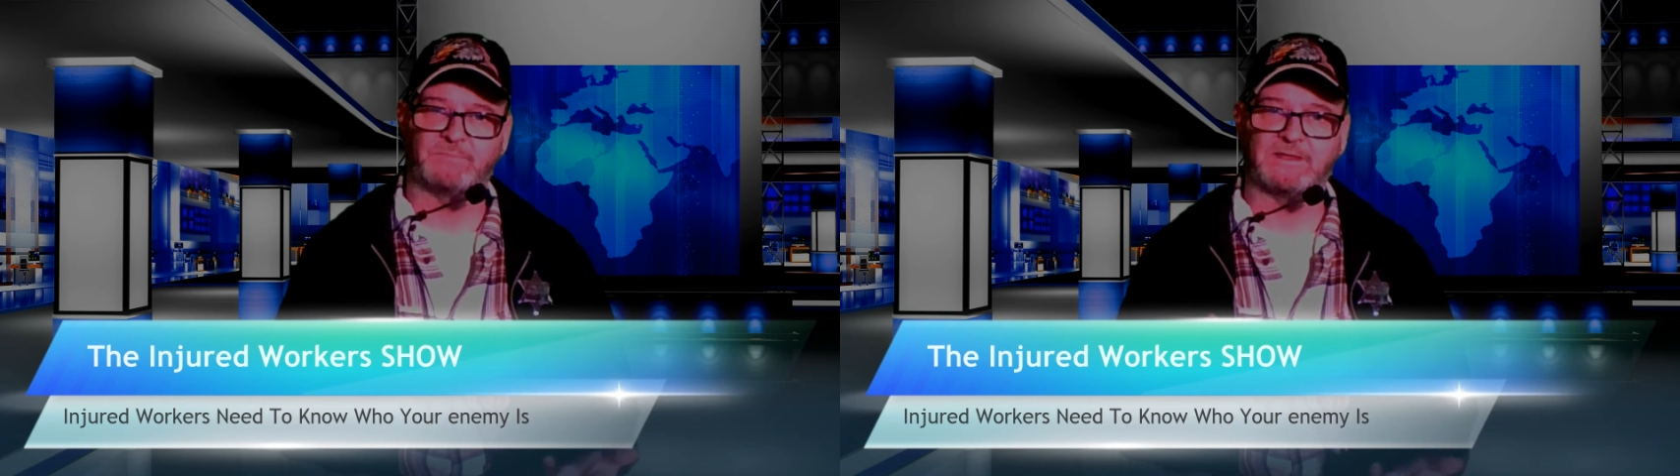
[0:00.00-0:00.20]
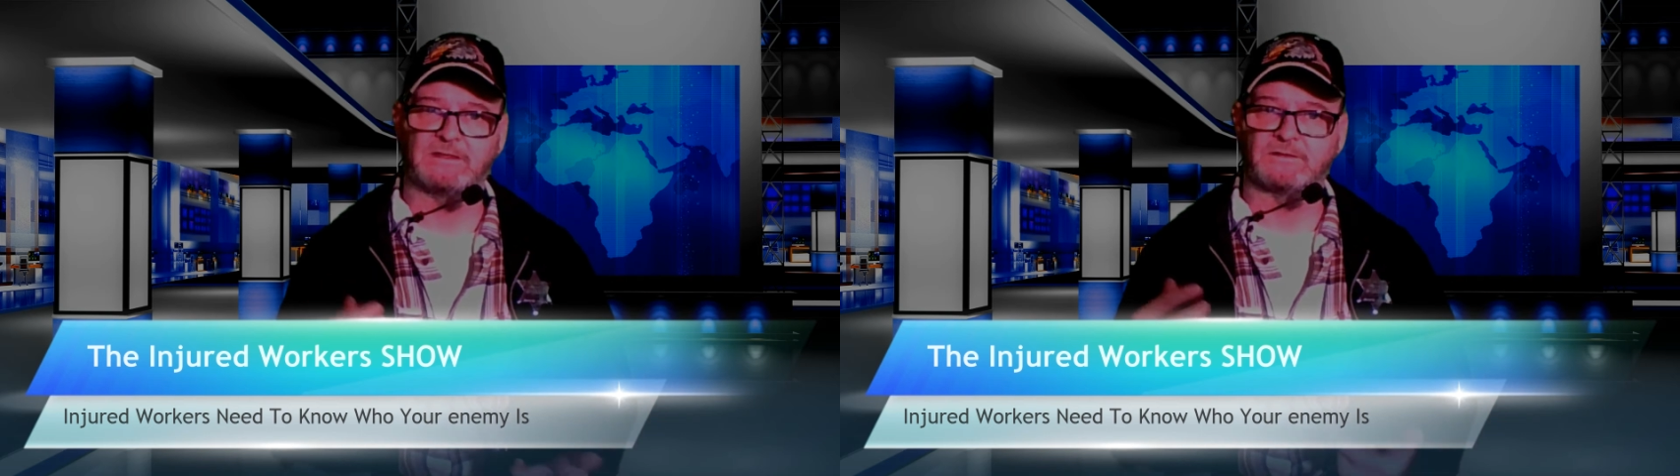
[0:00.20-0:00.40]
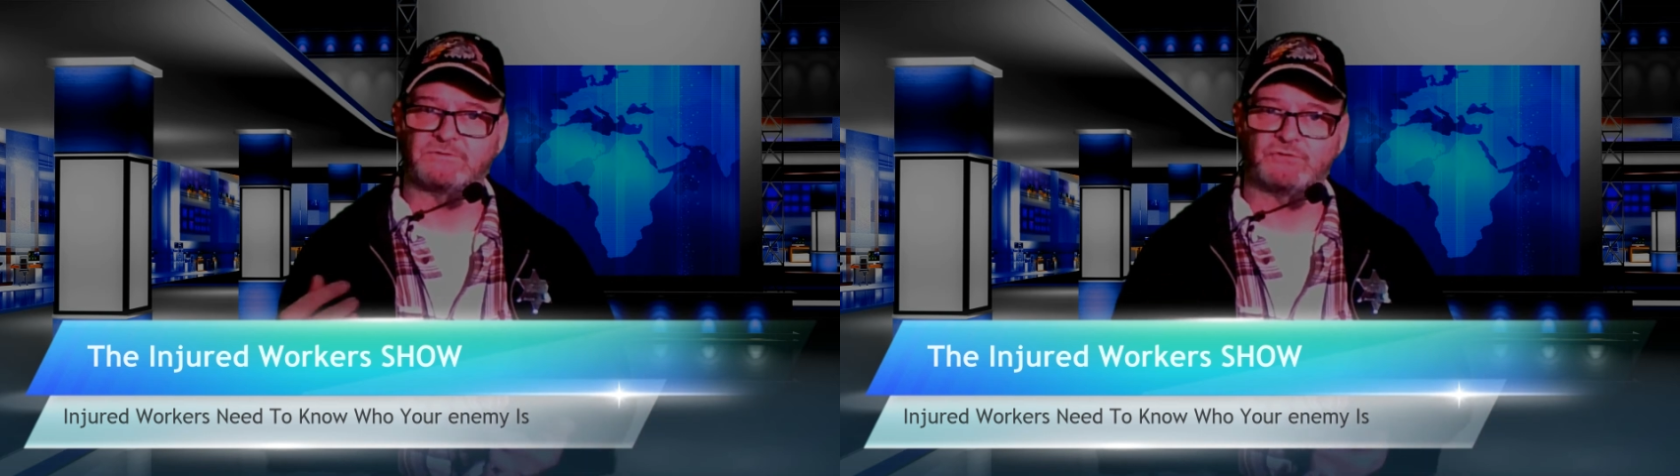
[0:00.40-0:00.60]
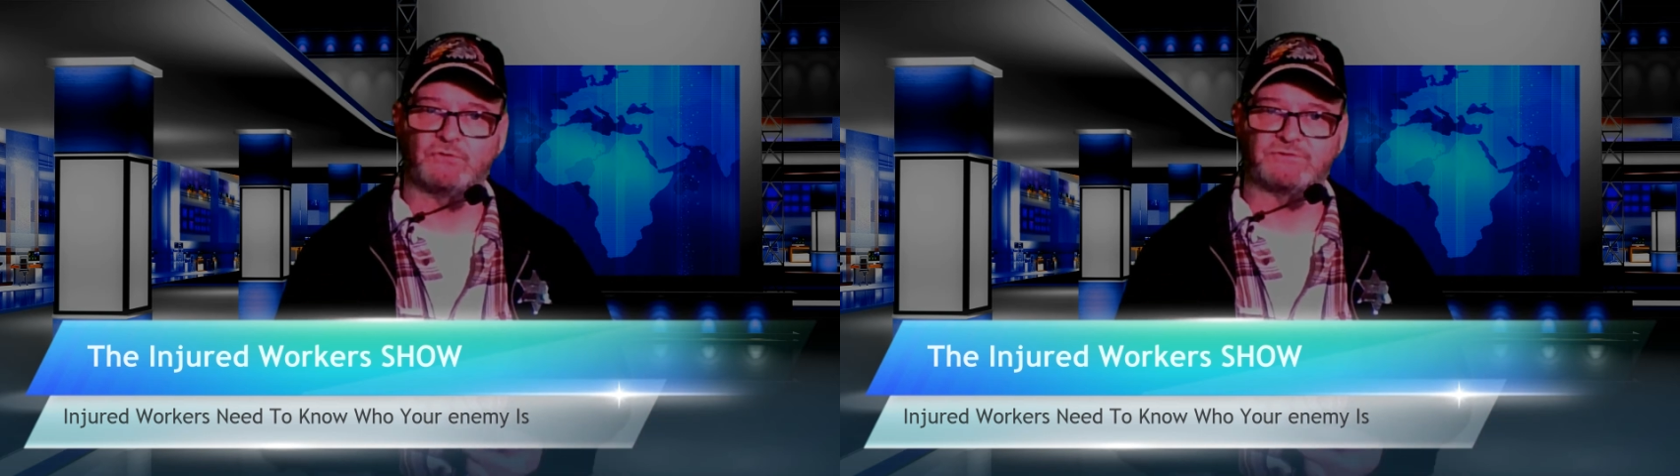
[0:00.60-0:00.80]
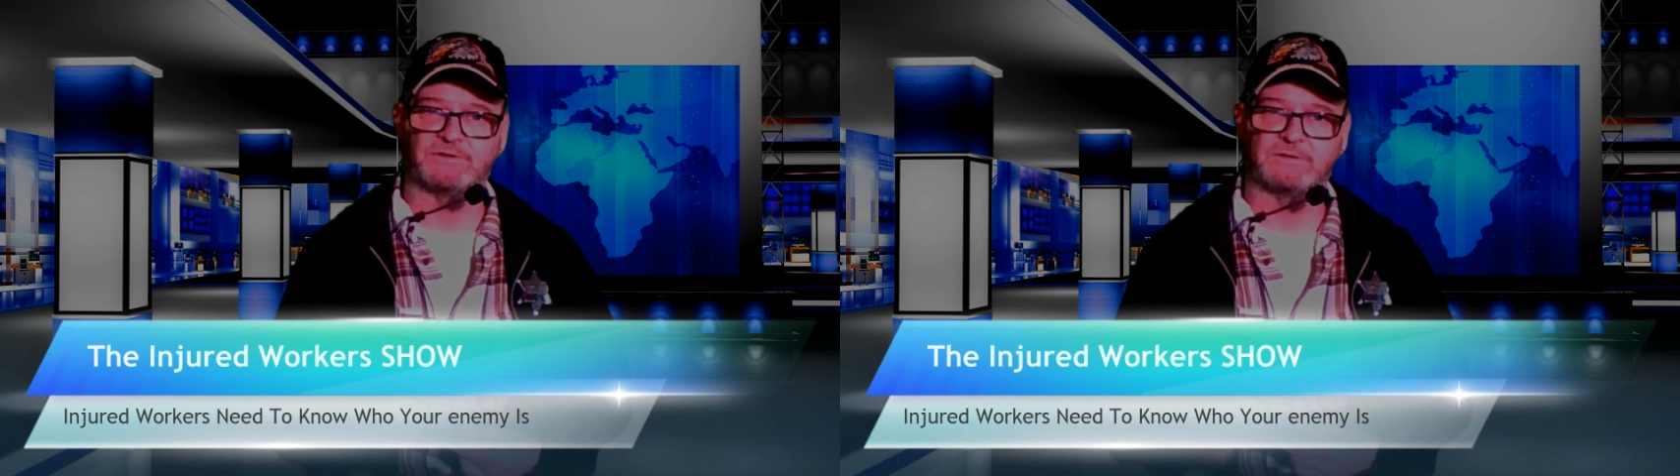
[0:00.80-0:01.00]
picking and
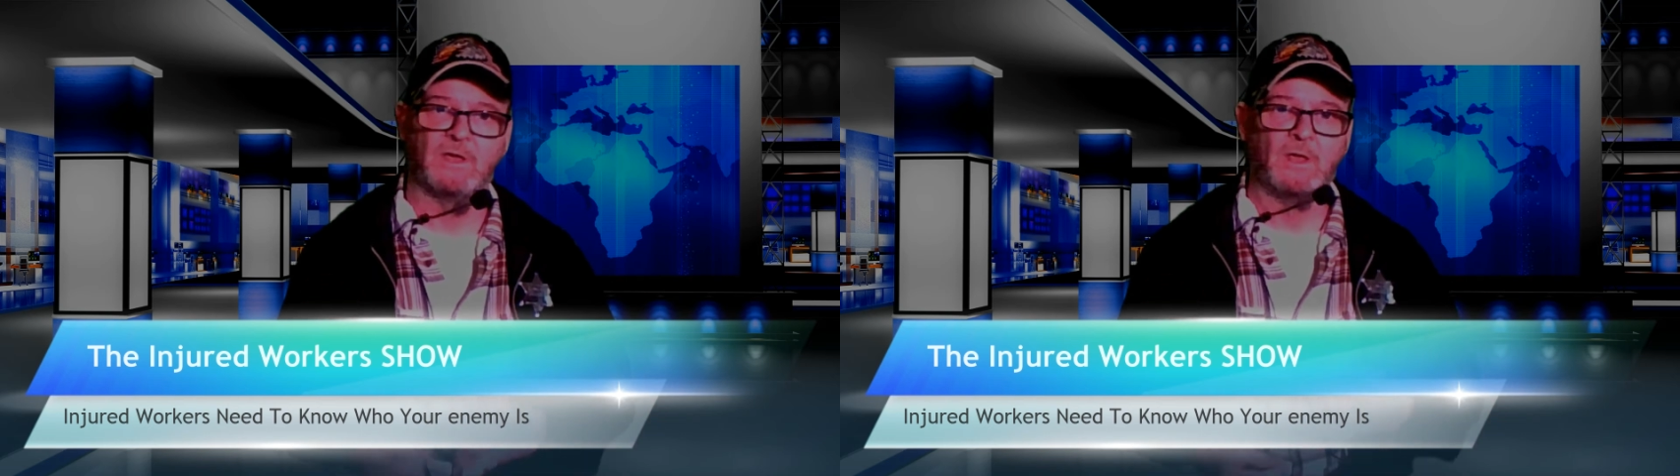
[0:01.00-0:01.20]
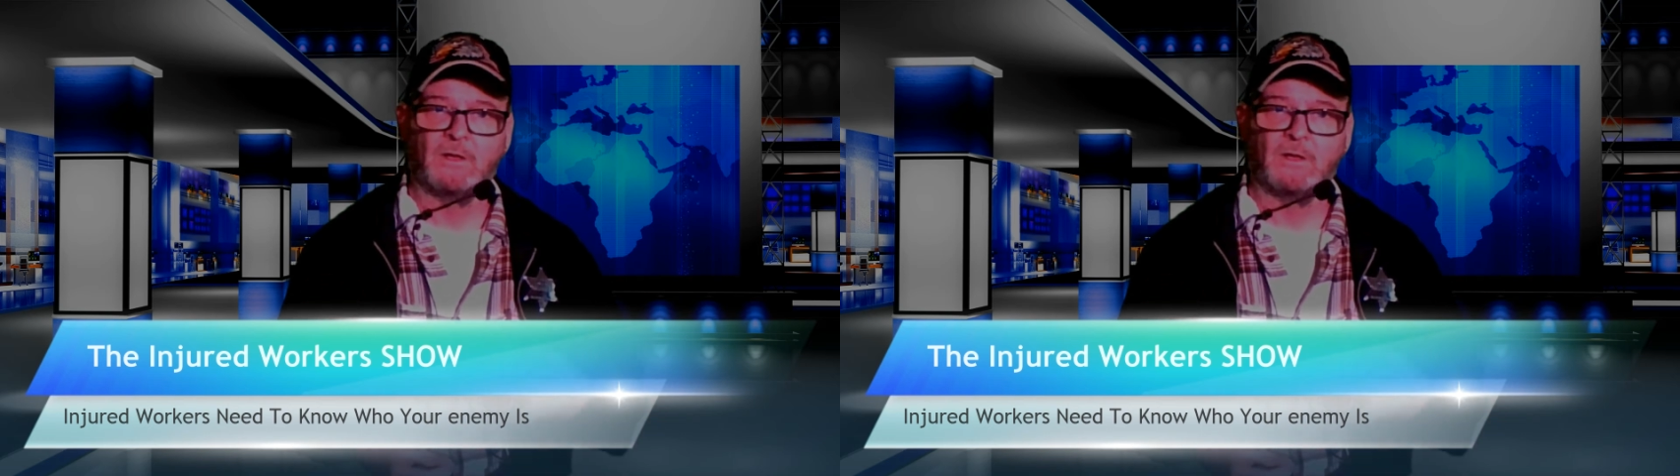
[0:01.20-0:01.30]
choosing